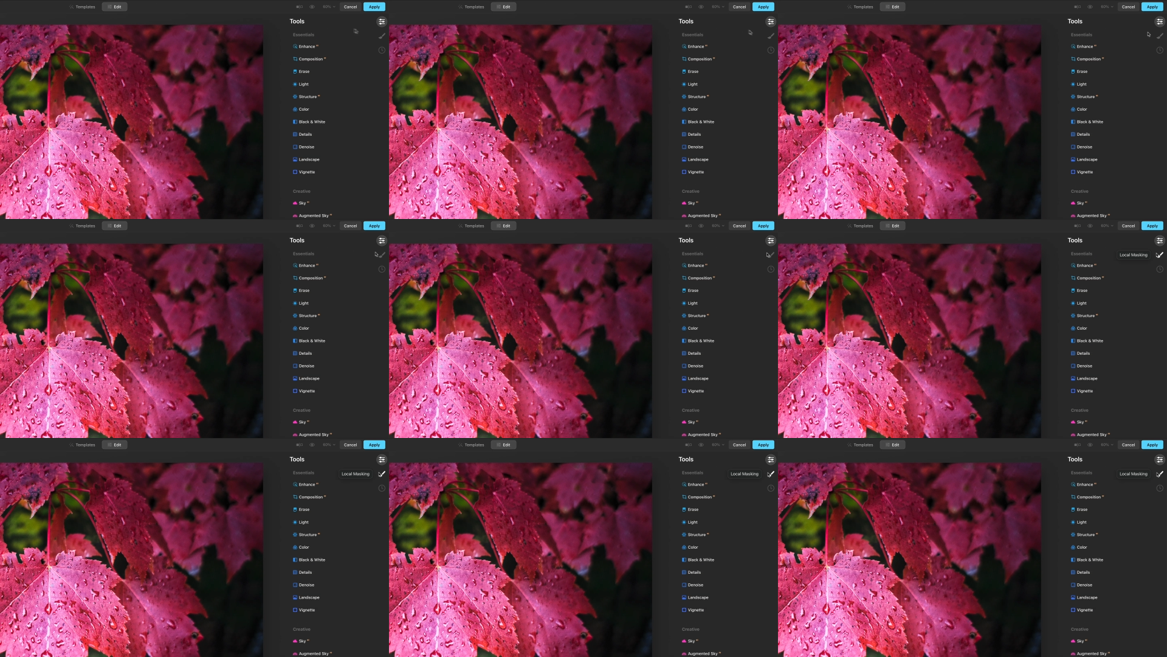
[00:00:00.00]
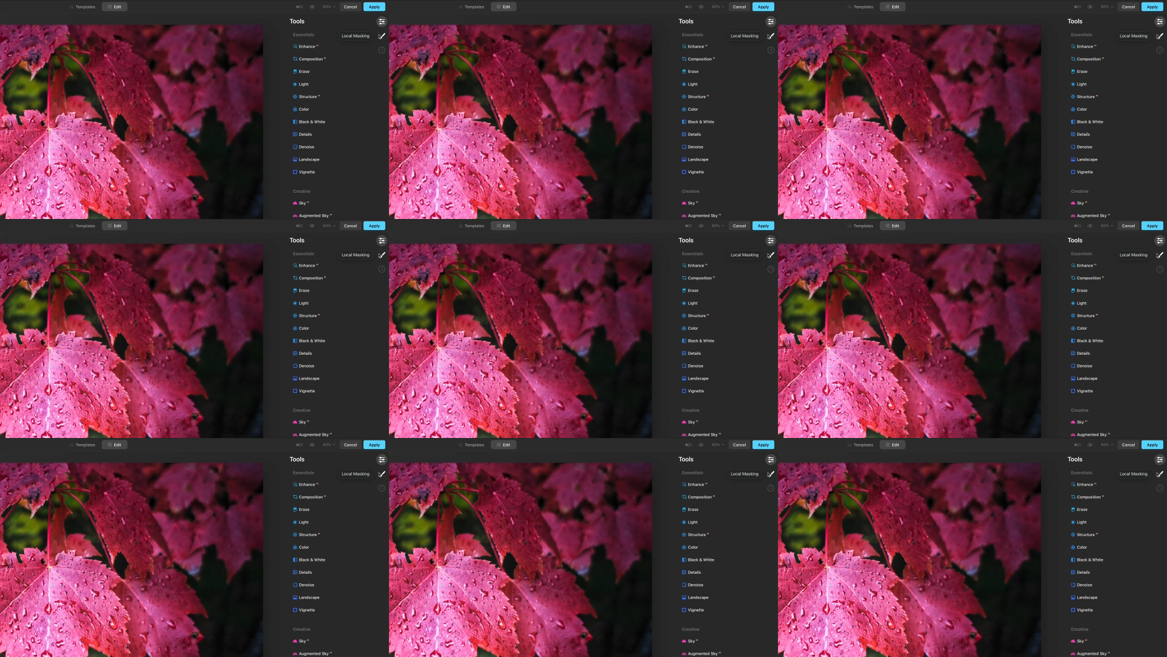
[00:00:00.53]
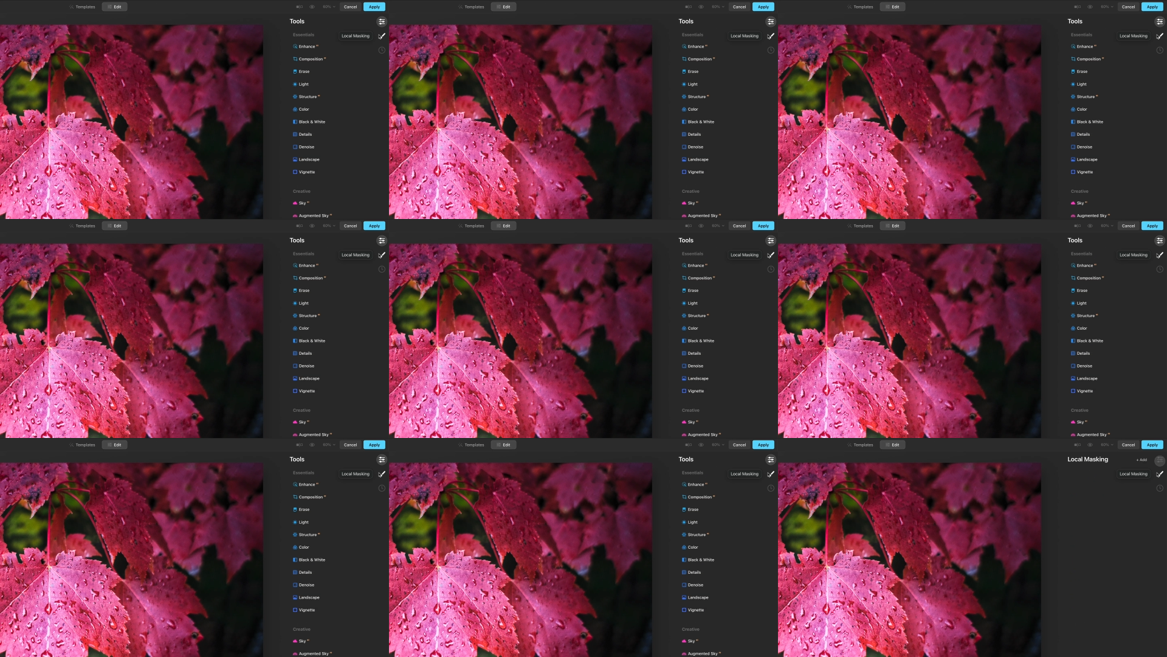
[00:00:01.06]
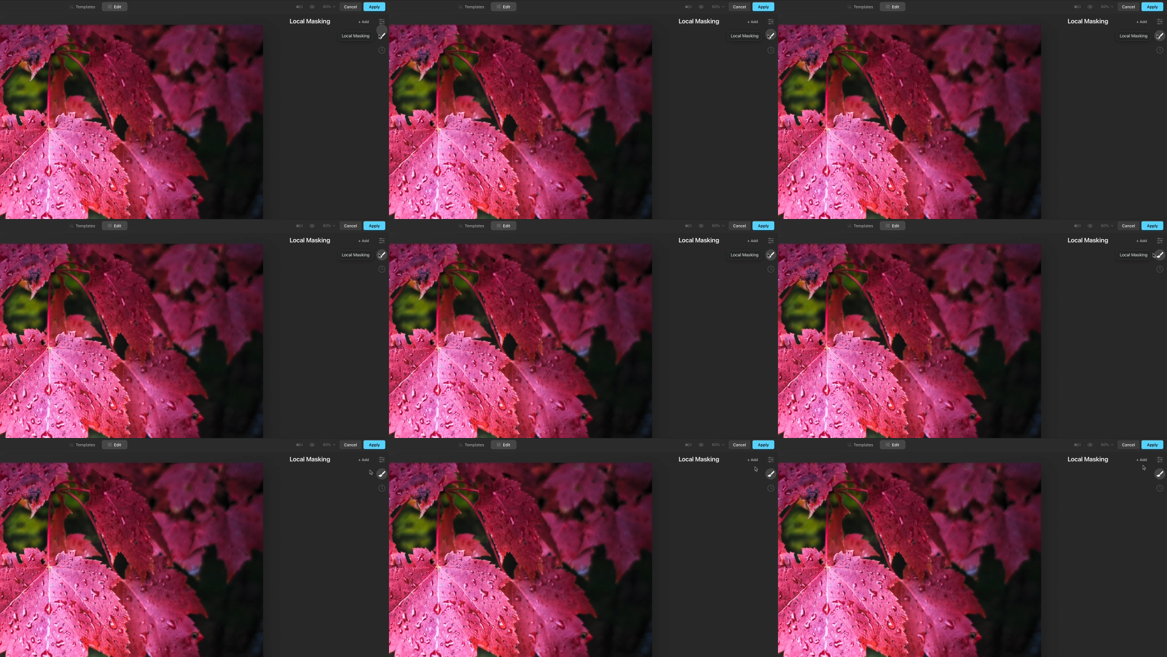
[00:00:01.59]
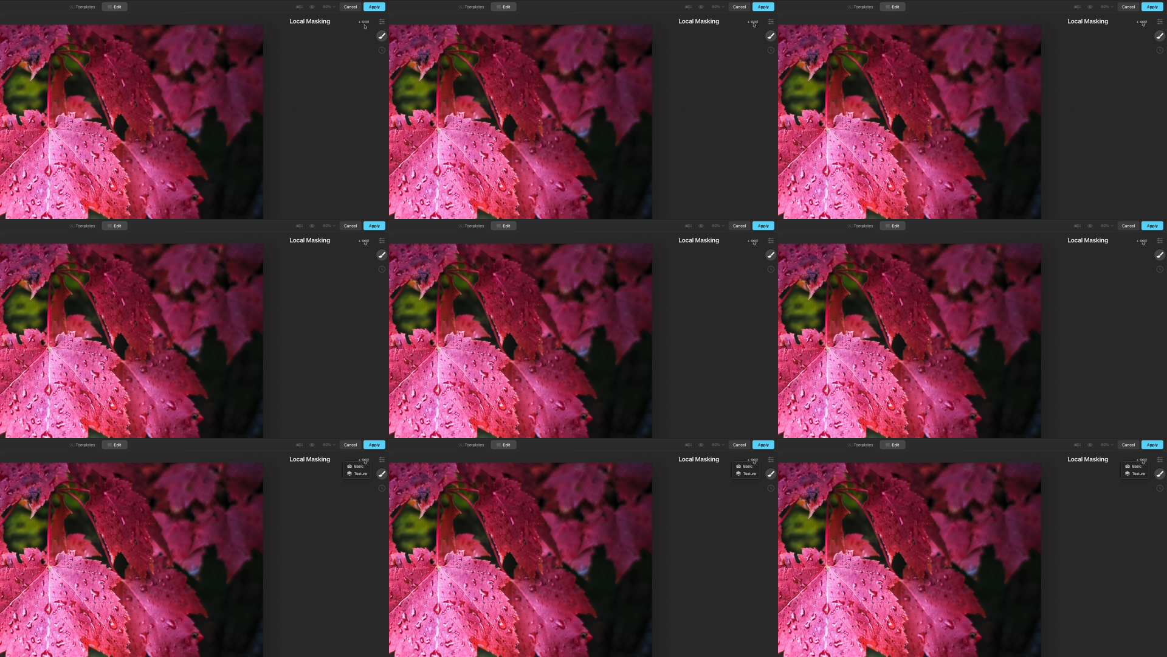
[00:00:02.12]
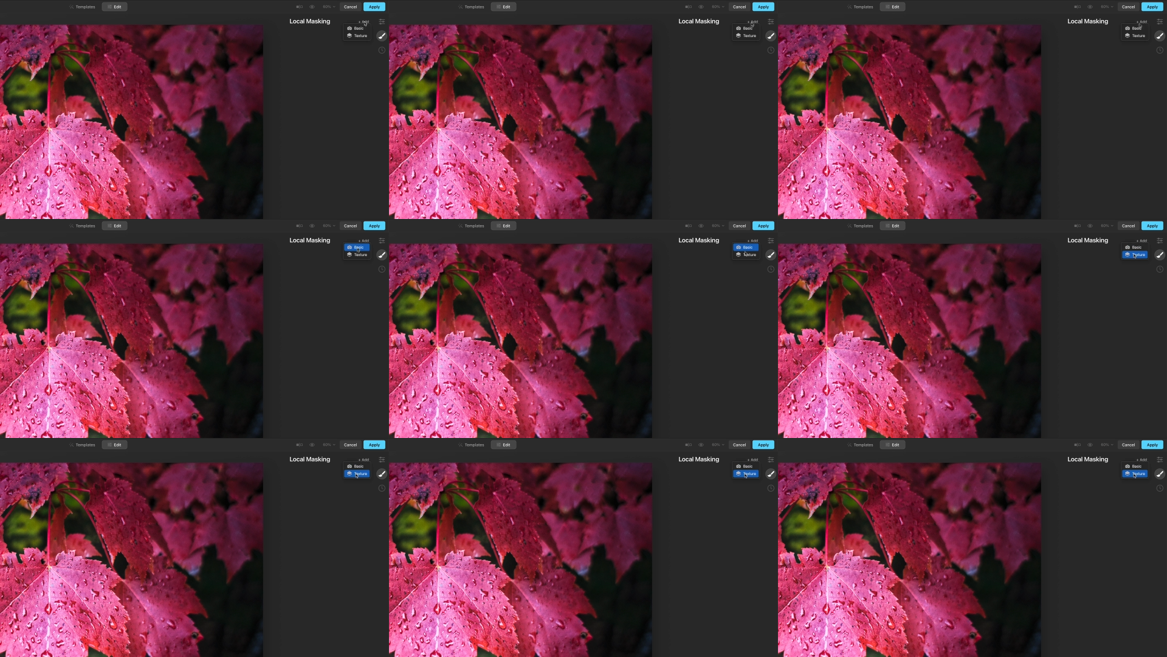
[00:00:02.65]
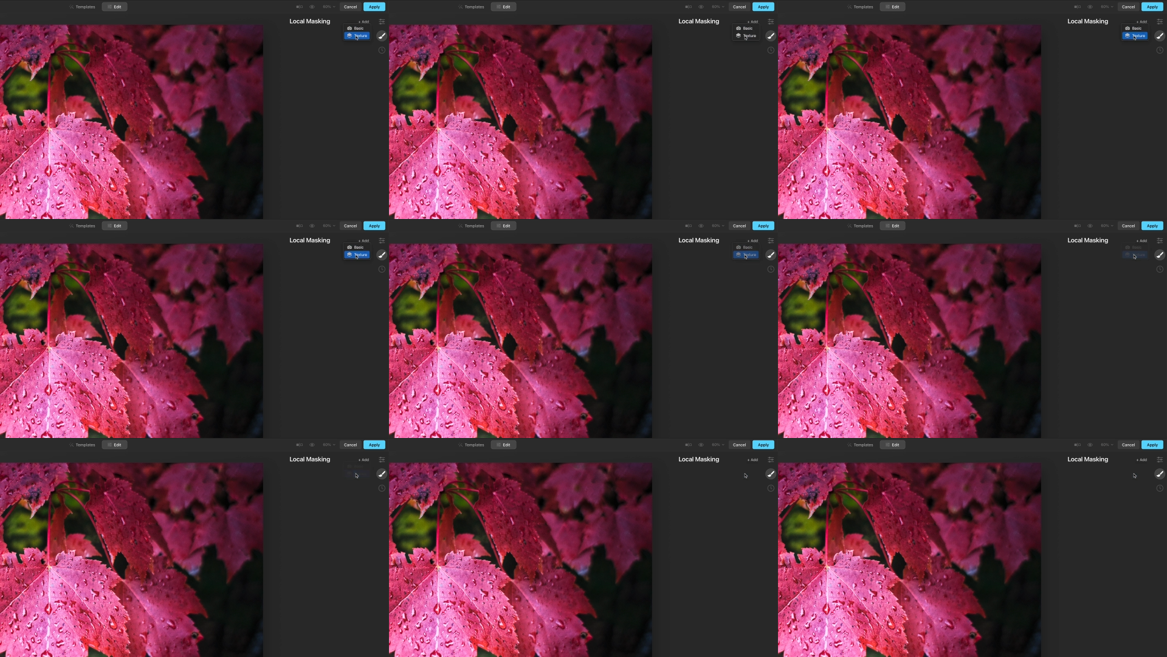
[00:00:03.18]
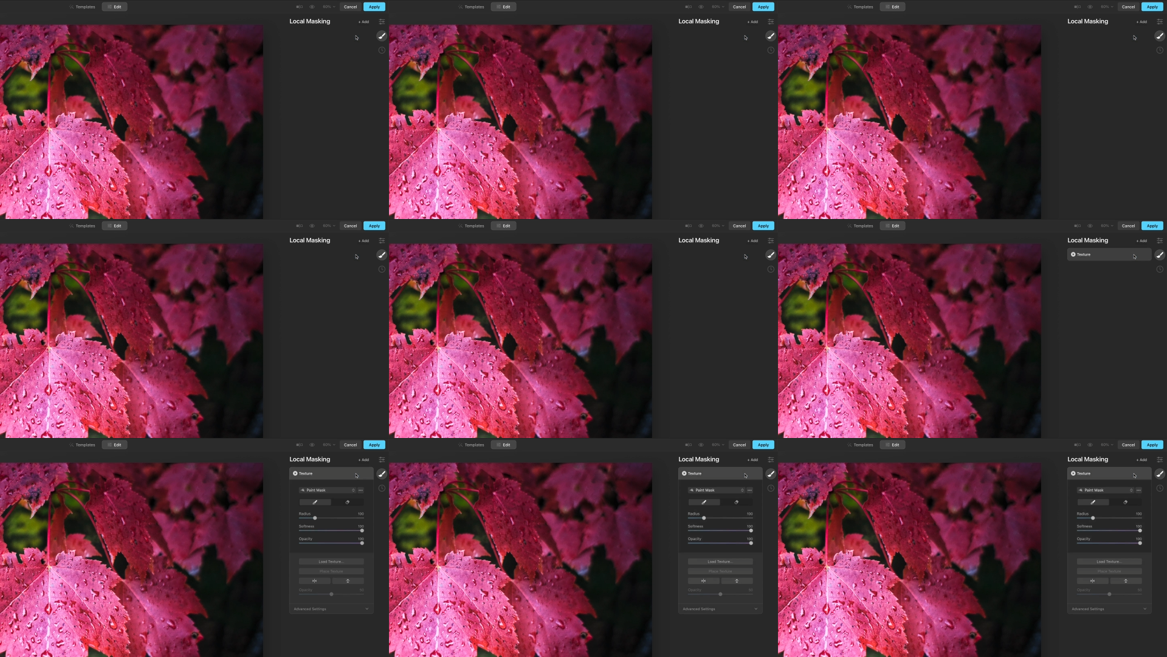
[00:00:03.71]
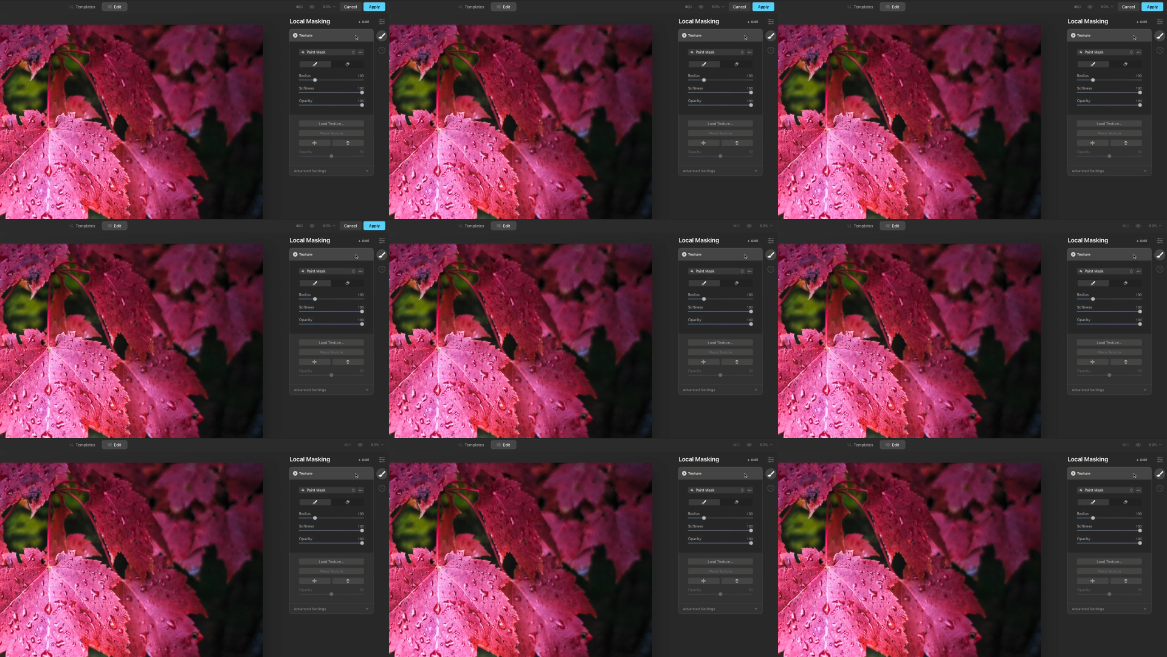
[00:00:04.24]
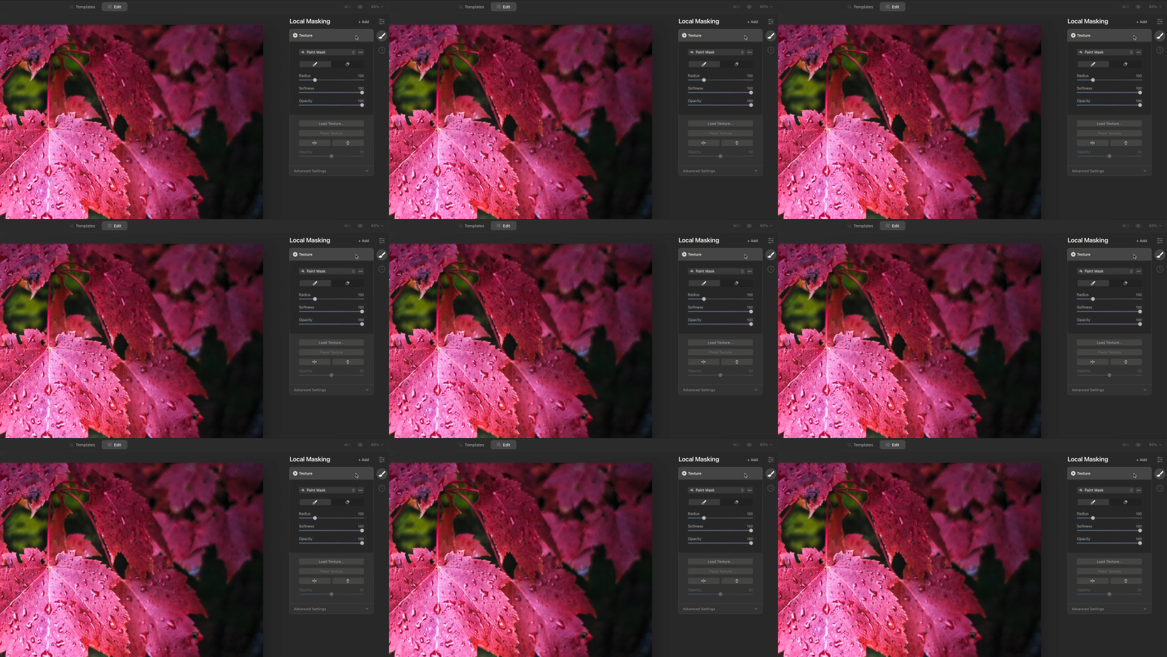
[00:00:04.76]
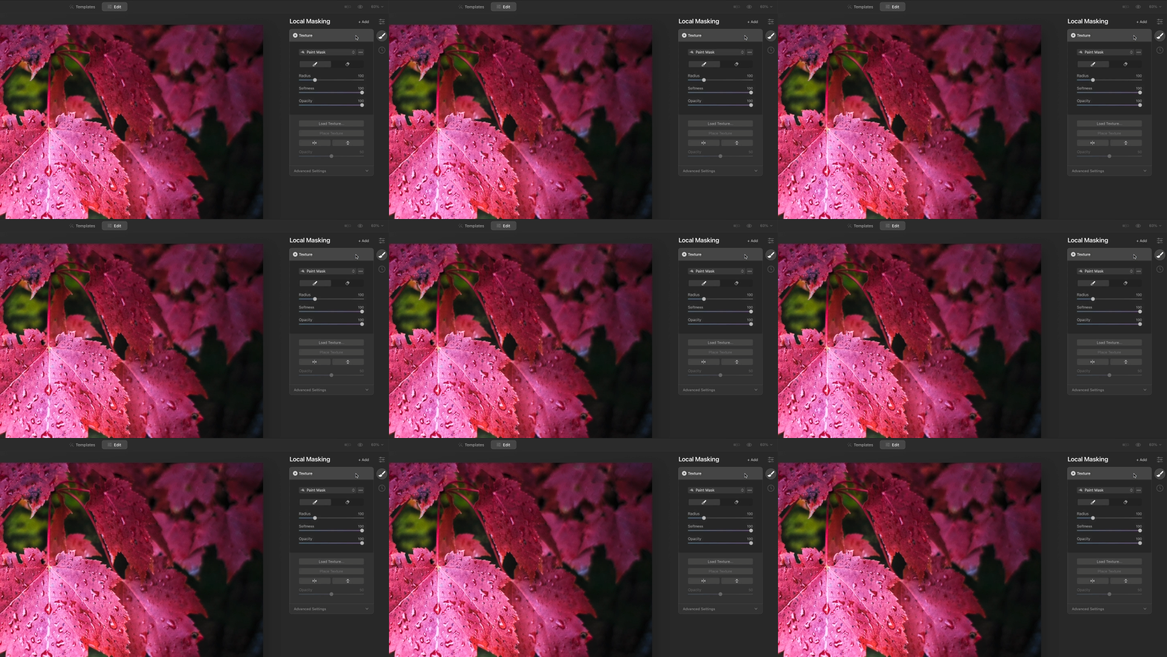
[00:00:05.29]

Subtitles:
No face is visible, so there are no lips to read.